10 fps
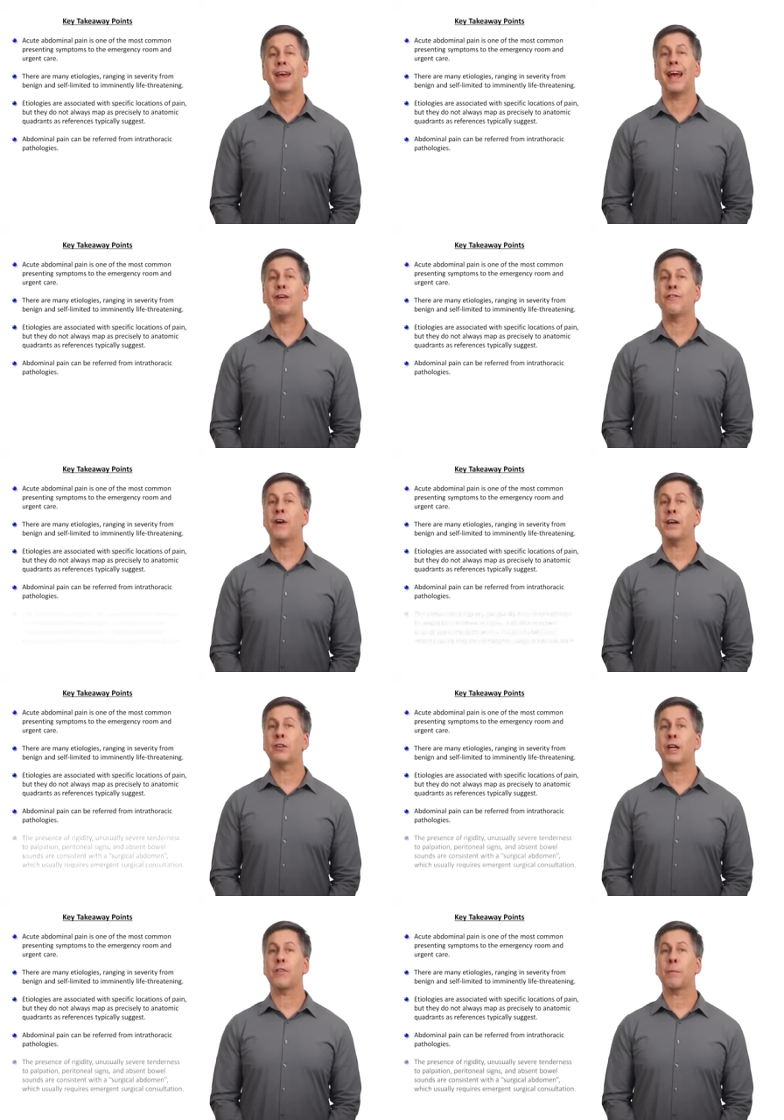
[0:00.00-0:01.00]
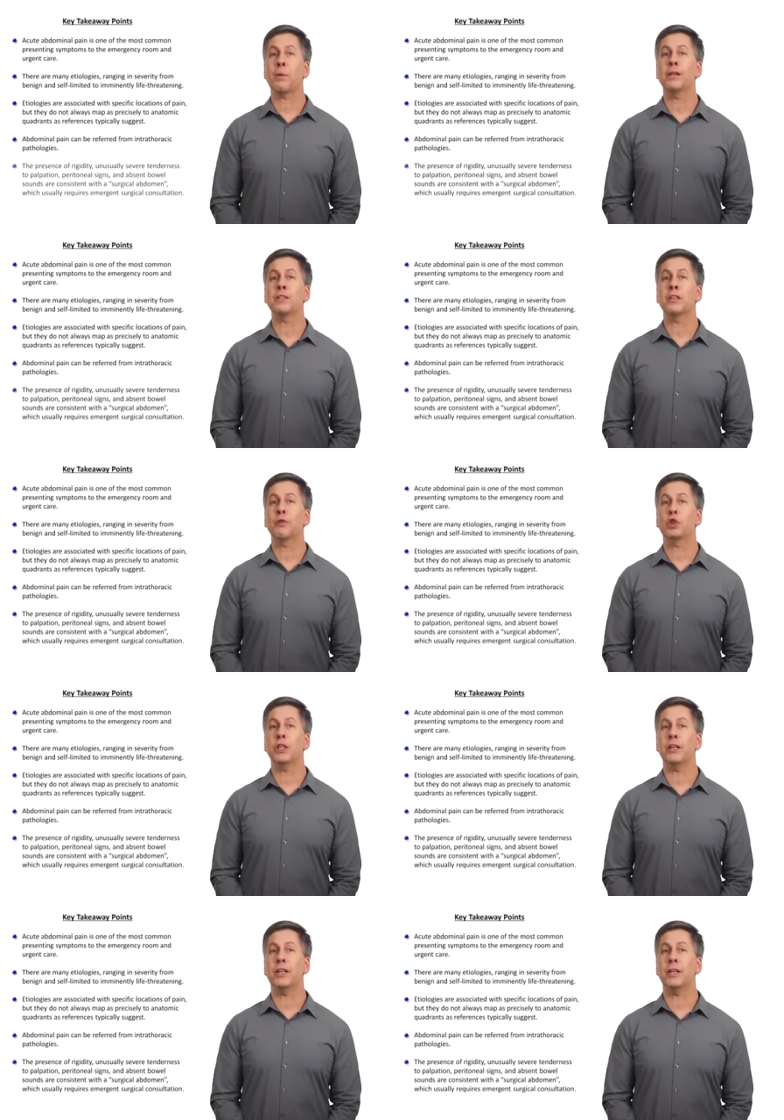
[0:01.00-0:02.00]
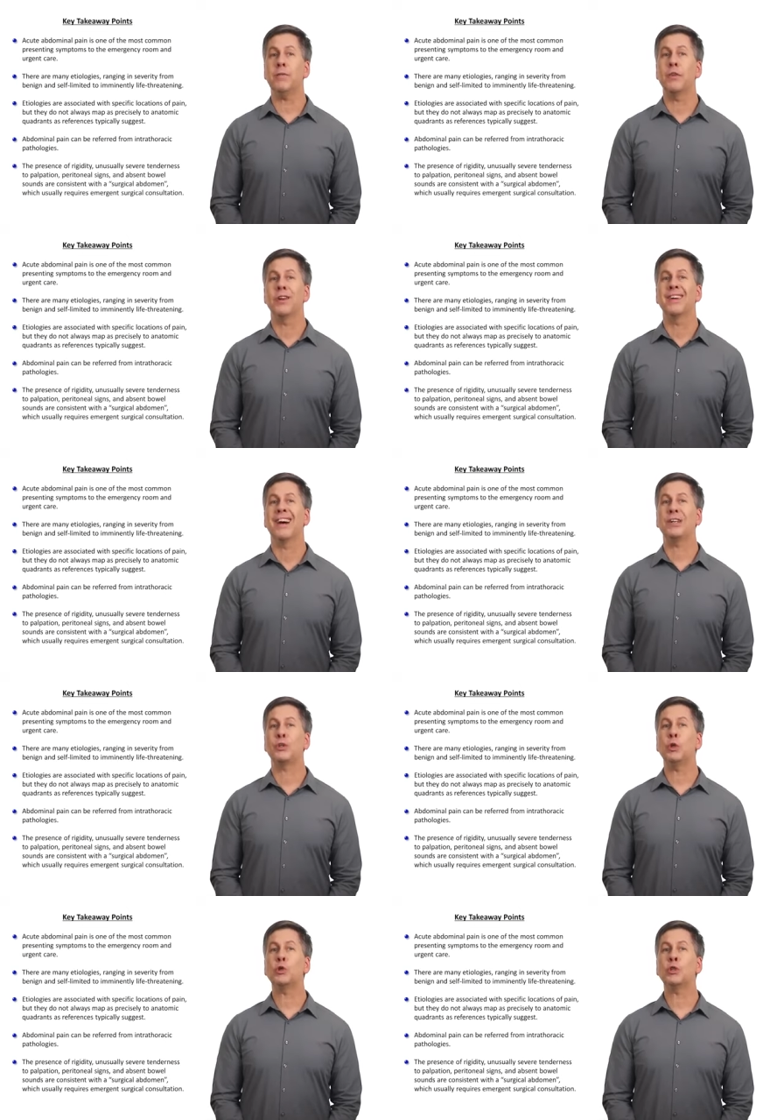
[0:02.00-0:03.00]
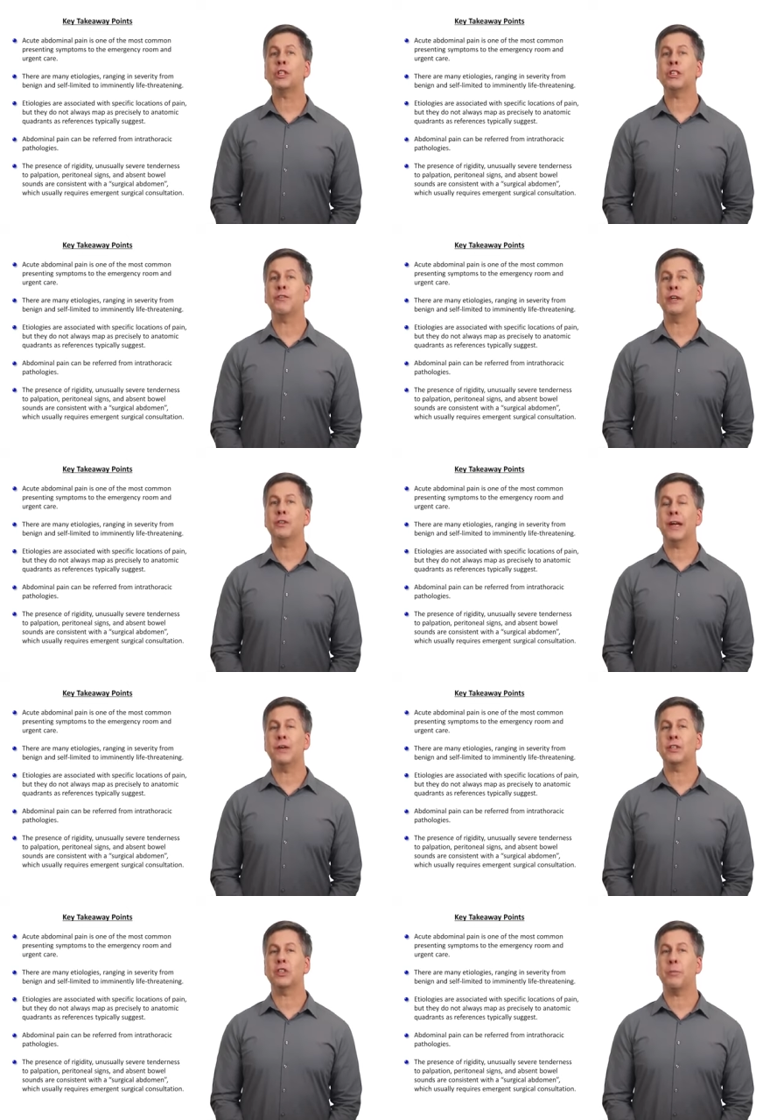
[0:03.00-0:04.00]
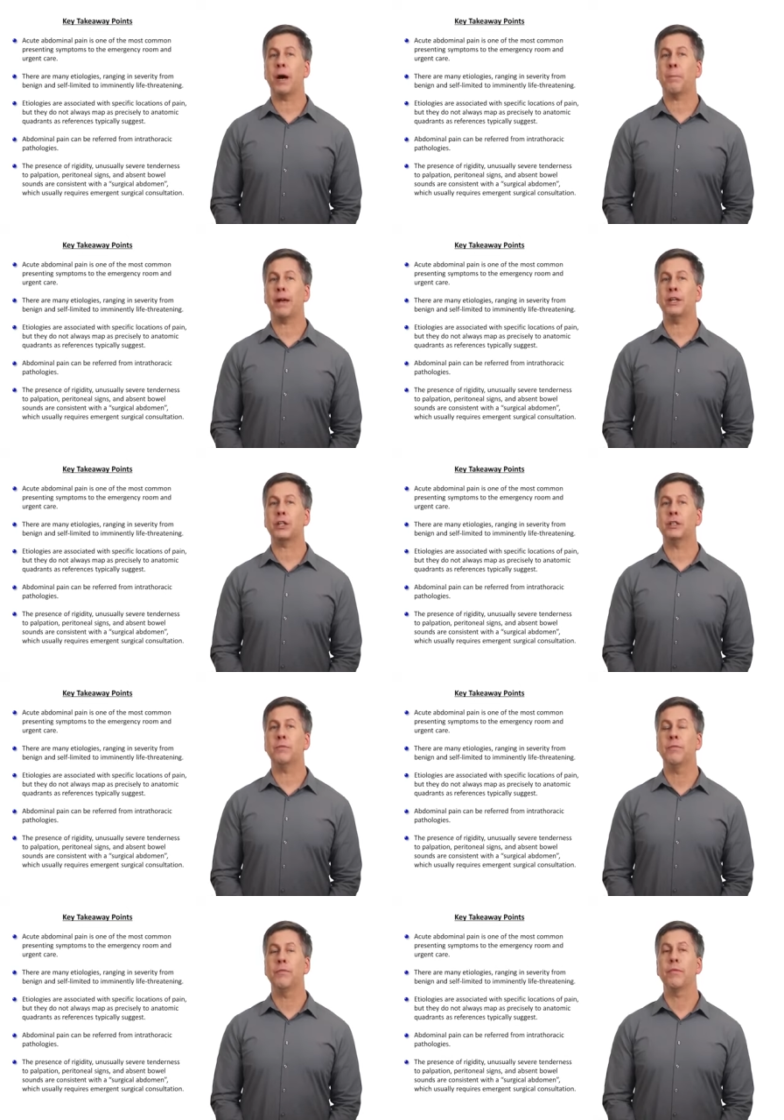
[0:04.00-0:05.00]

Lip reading: And finally, the presence of rigidity, unusually severe tenderness to palpation,